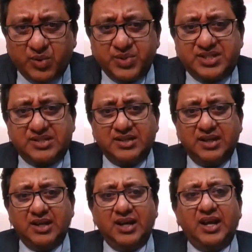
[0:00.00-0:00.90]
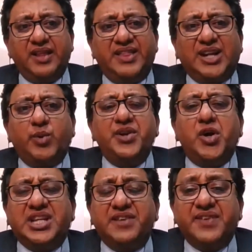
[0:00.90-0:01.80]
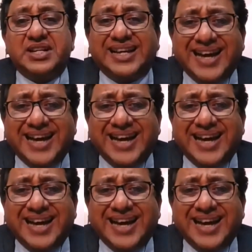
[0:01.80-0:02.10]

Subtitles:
votes that were not even